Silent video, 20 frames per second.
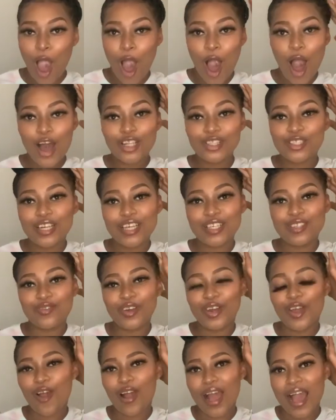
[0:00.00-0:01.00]
On today's
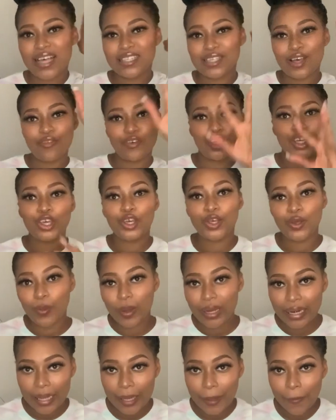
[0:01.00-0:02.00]
video, guys, I have a
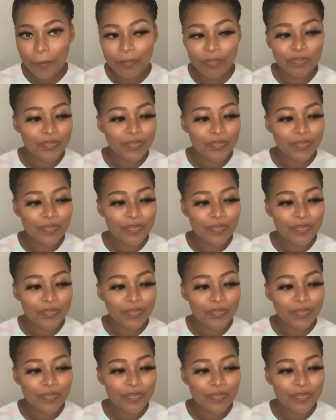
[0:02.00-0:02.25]
Q&A